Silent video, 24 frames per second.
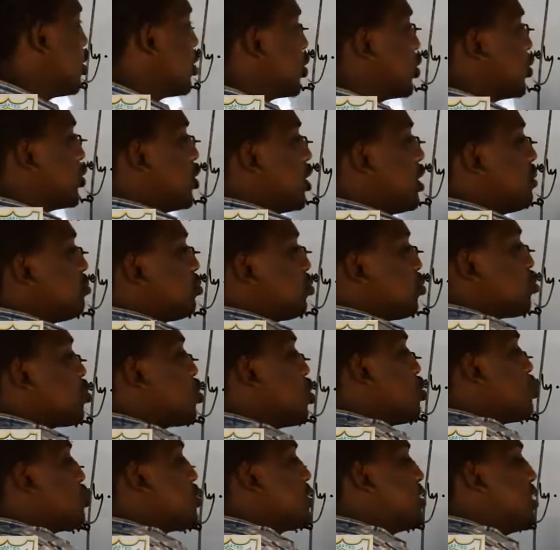Sheep to
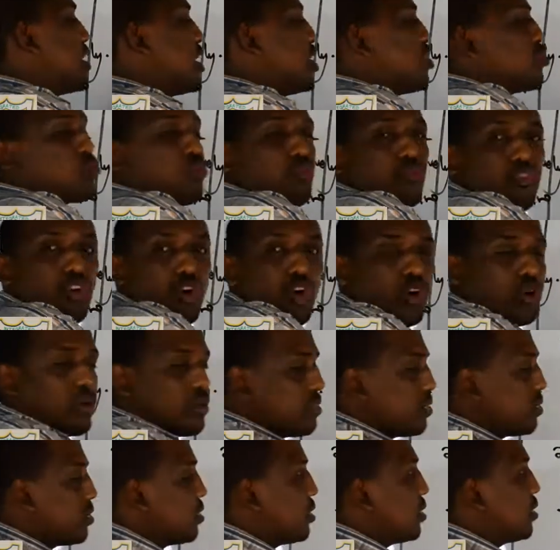goat 3 to 4.
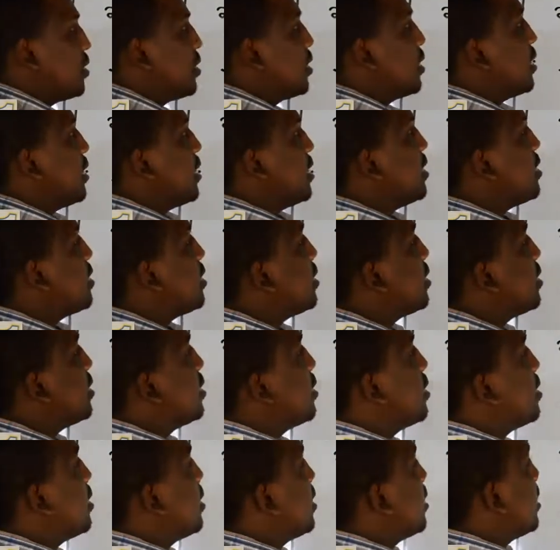
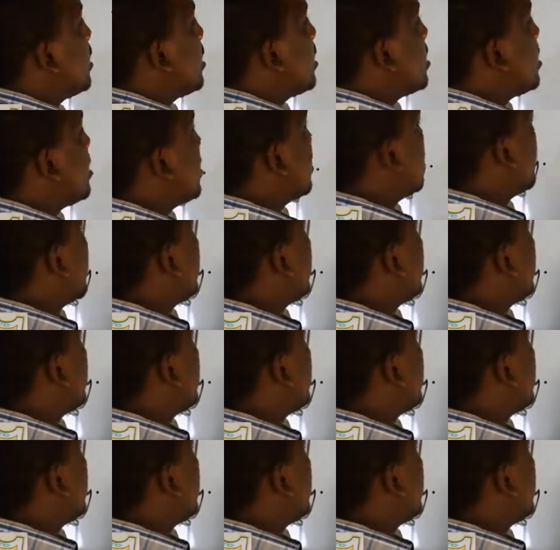In